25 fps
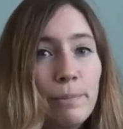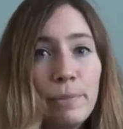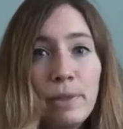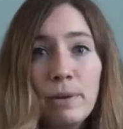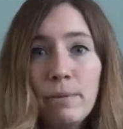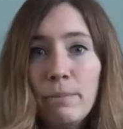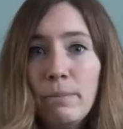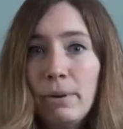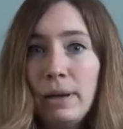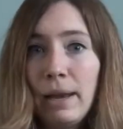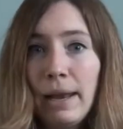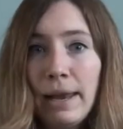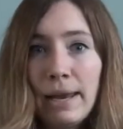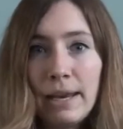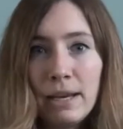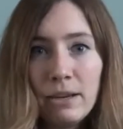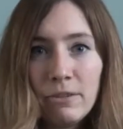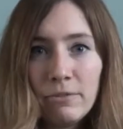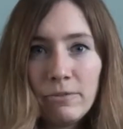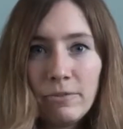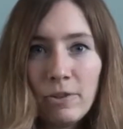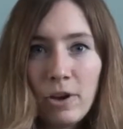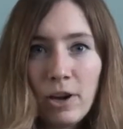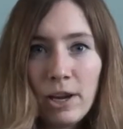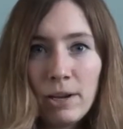the
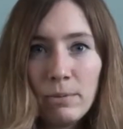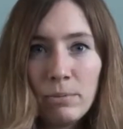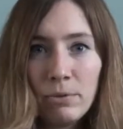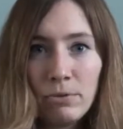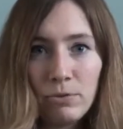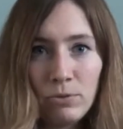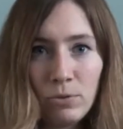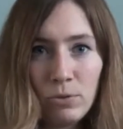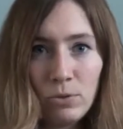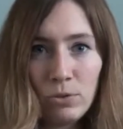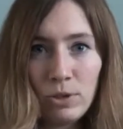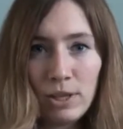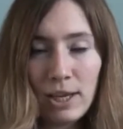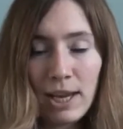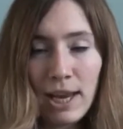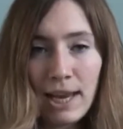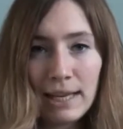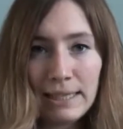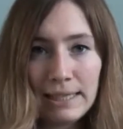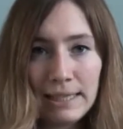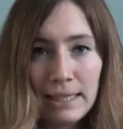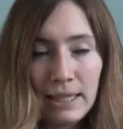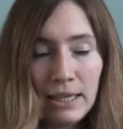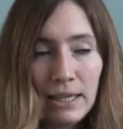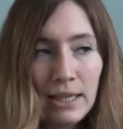plane fight before the
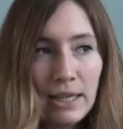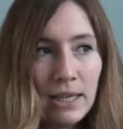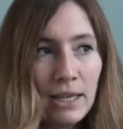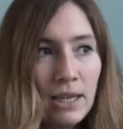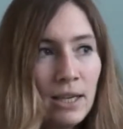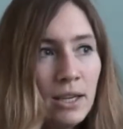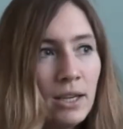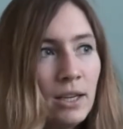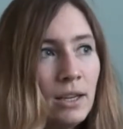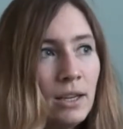Yeti,